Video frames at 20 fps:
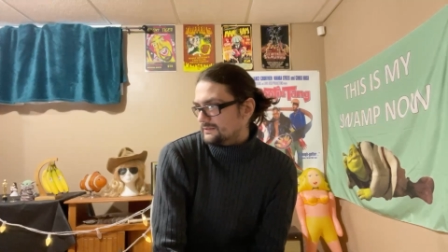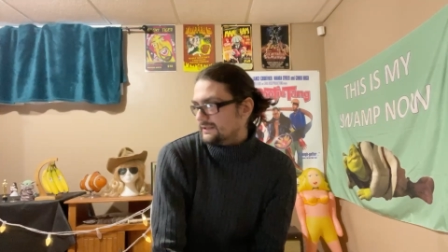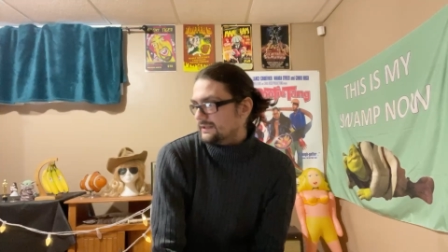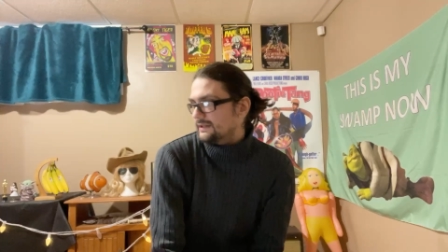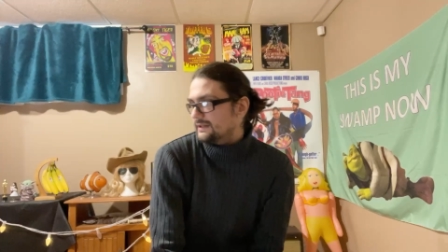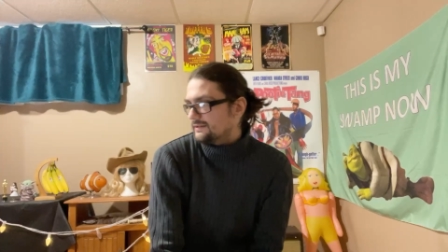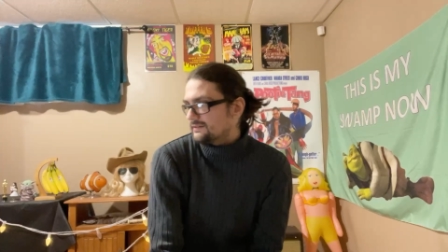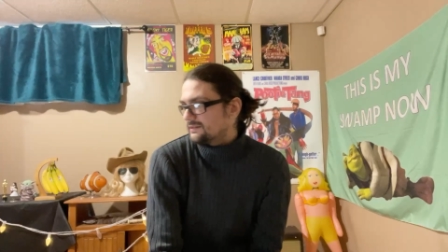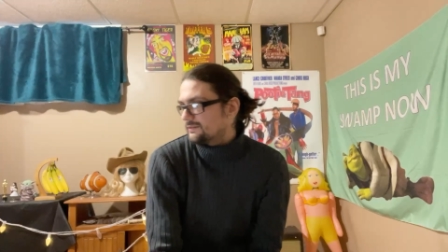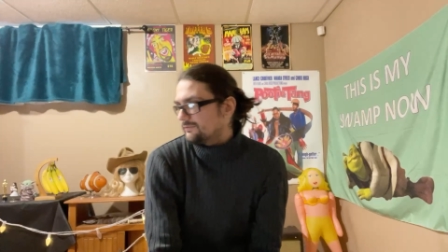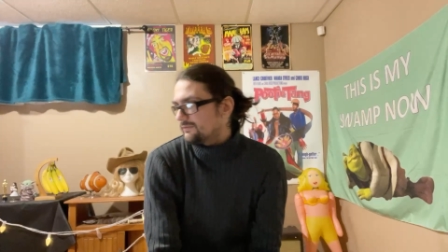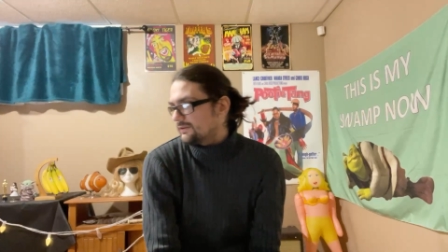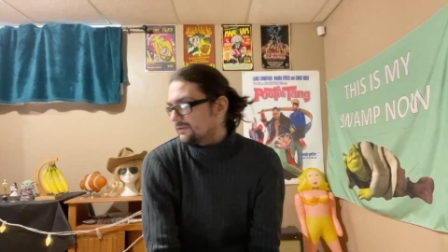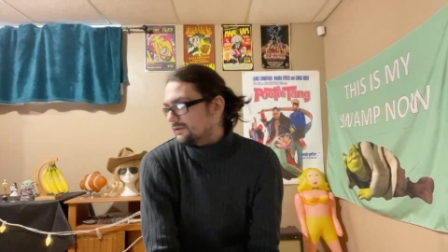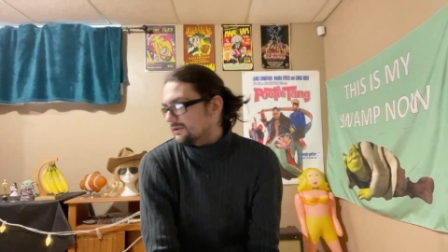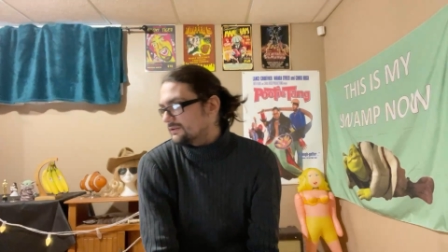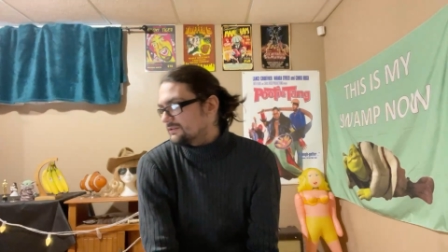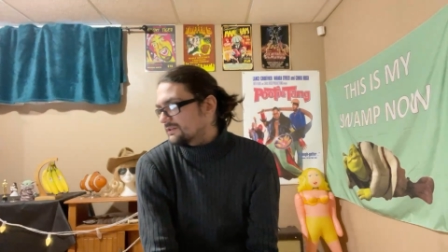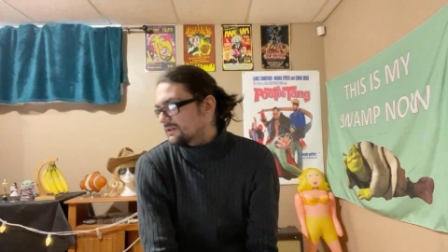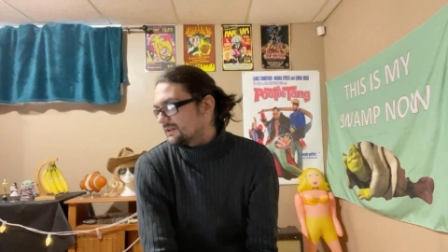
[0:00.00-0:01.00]
that is the
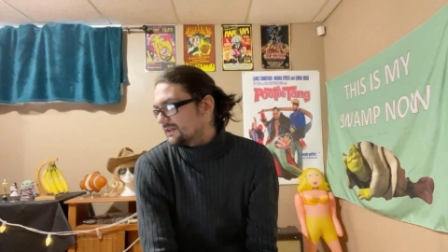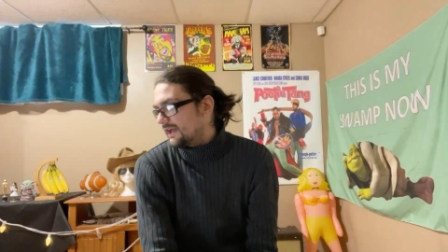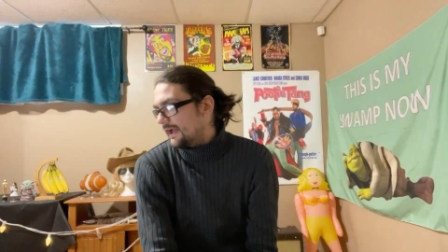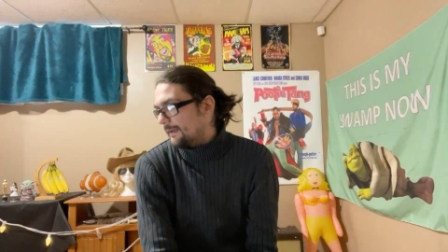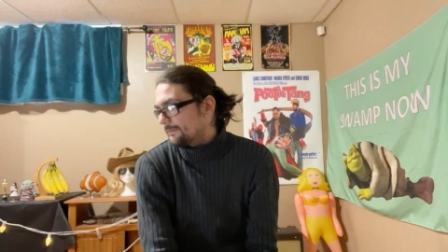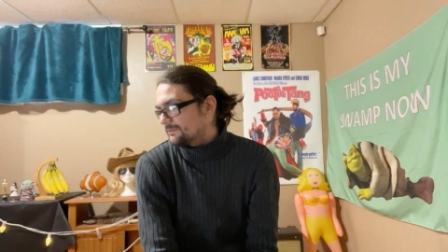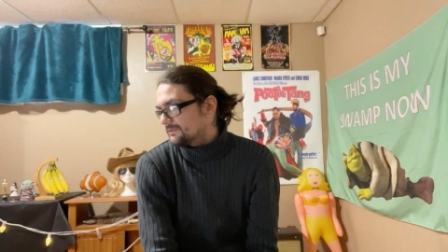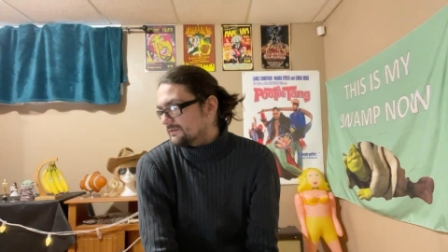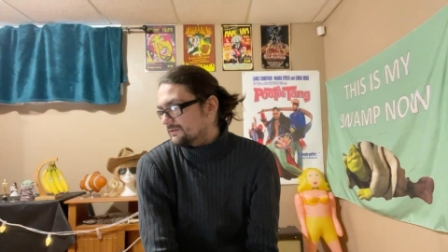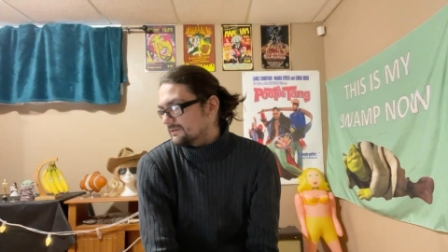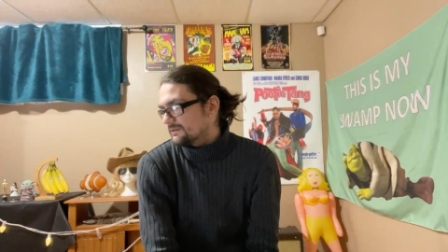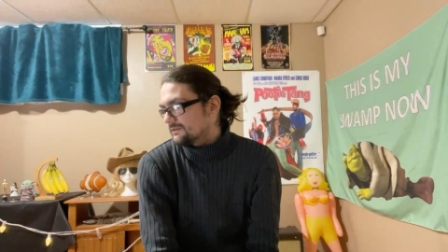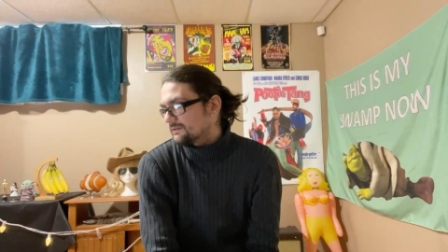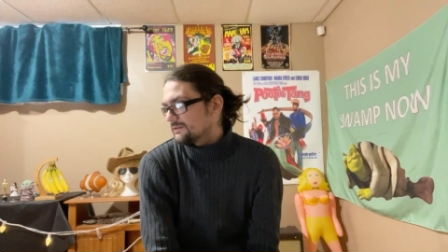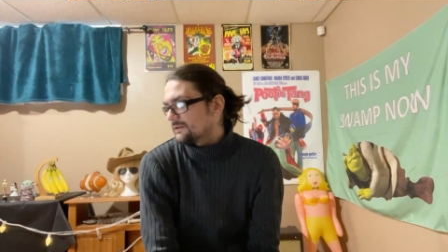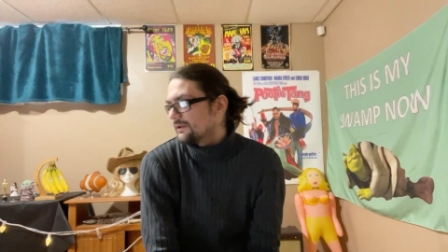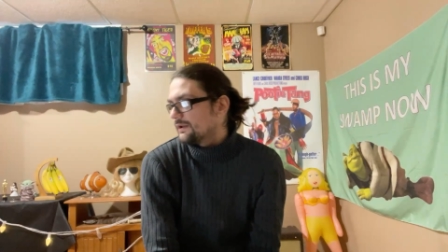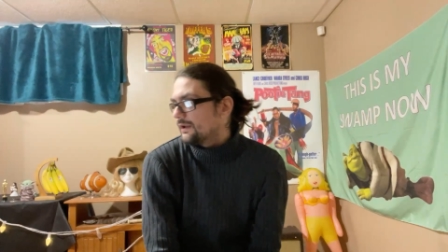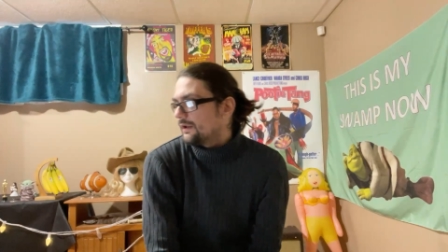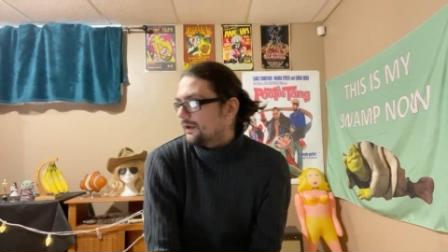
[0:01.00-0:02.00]
village collapses
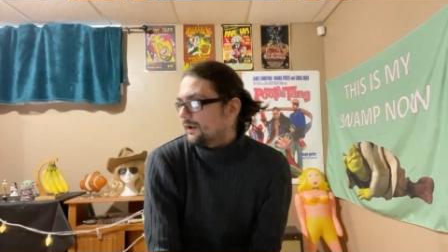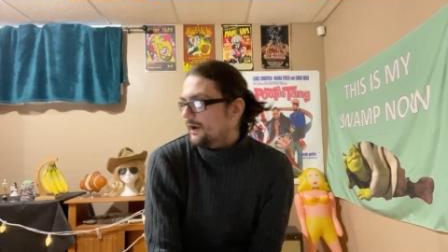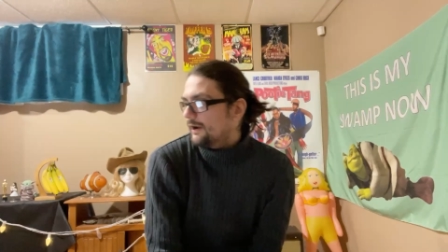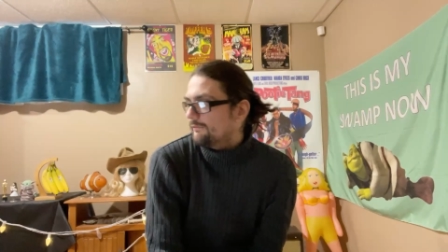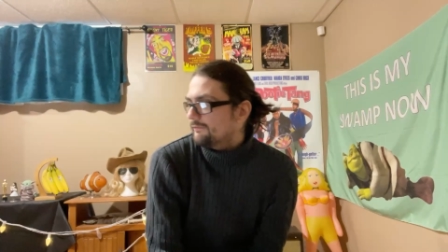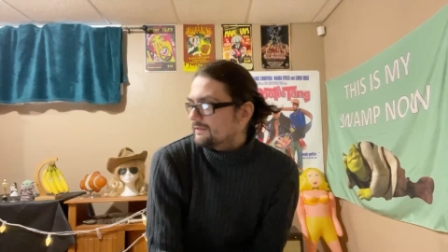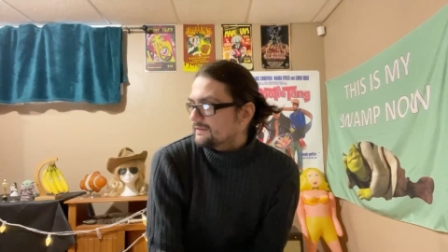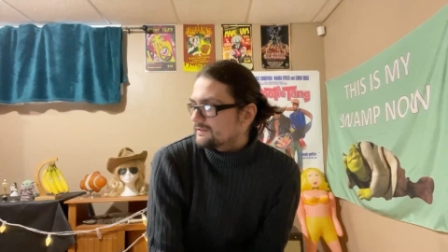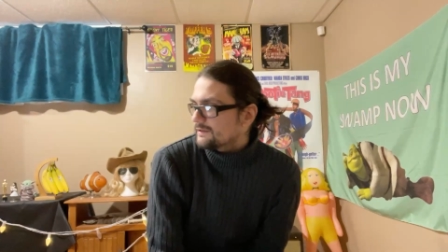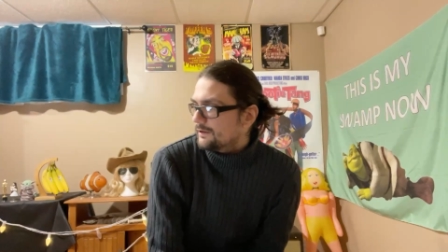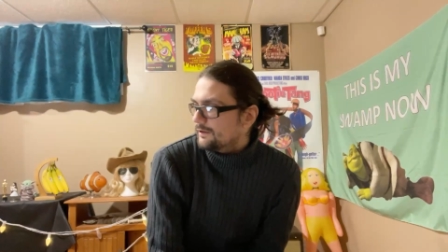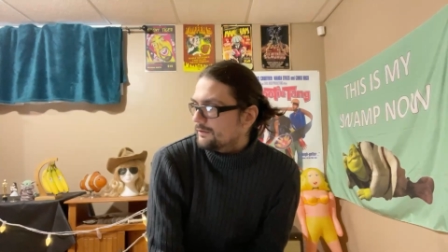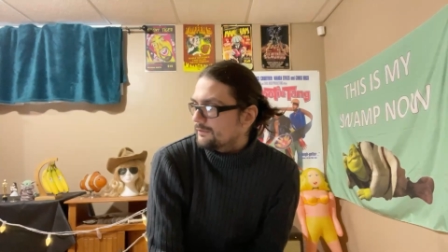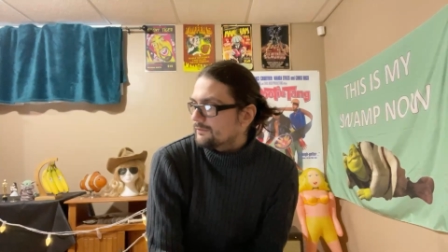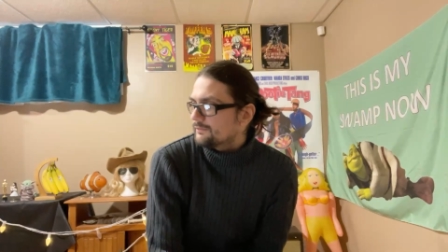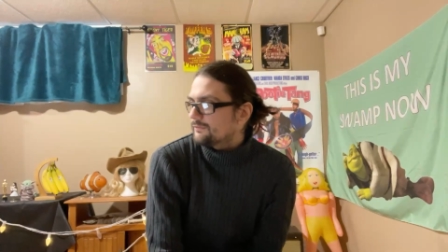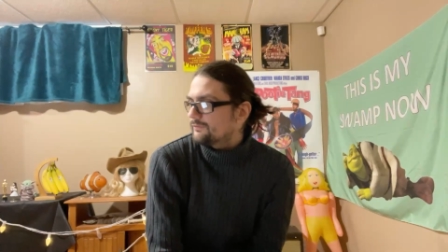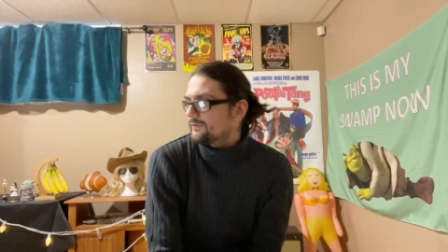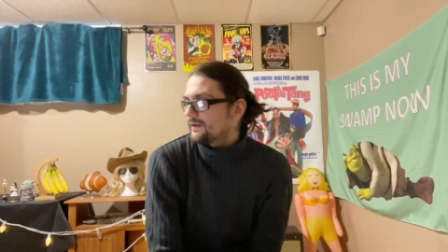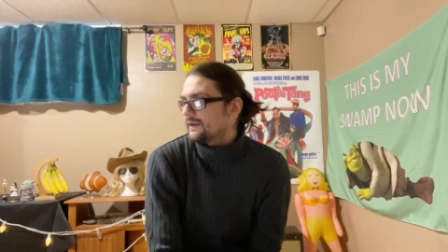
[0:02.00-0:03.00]
of its
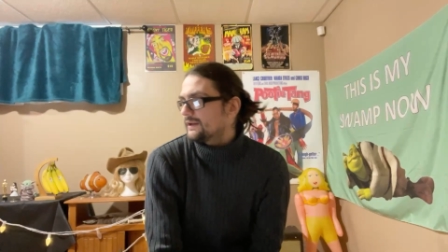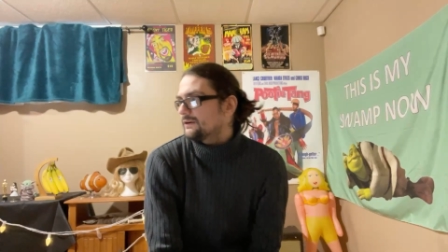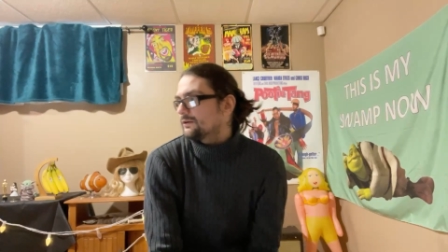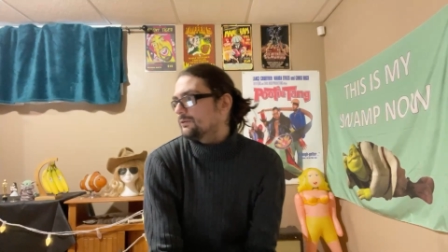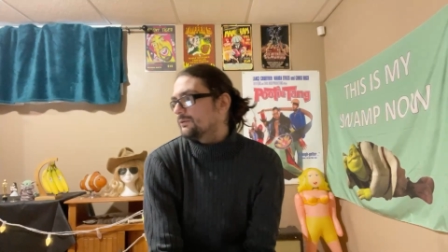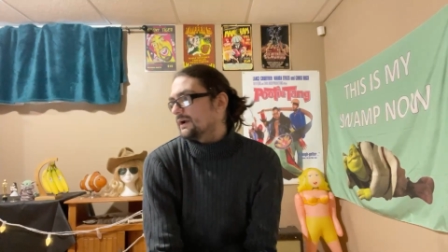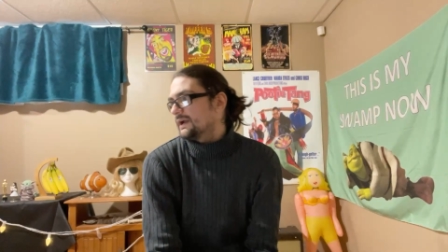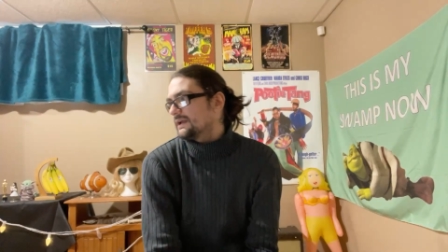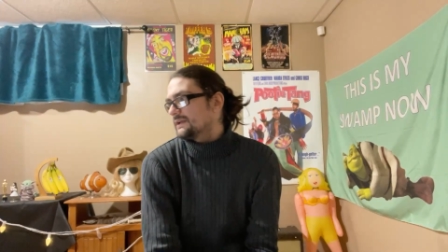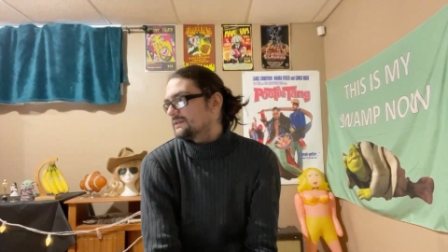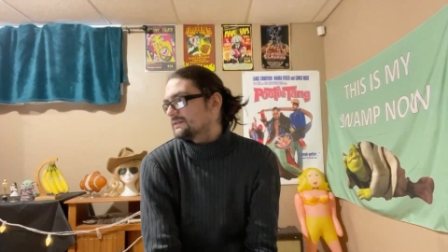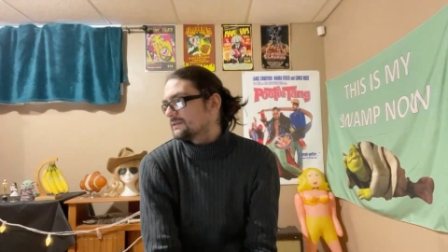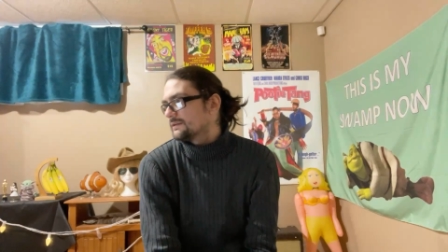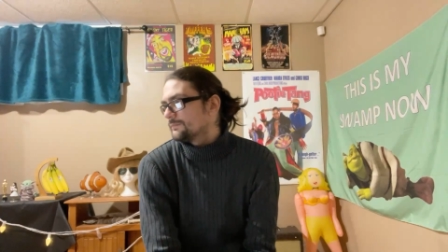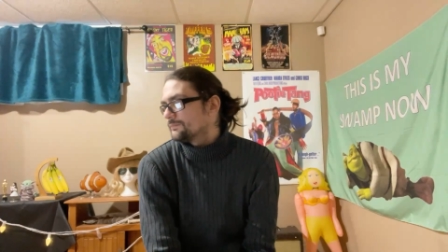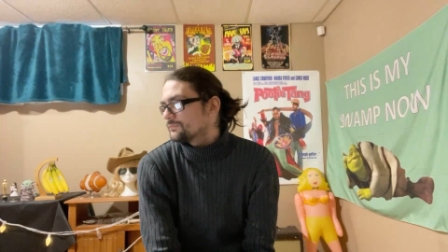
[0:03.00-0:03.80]
own fake weight.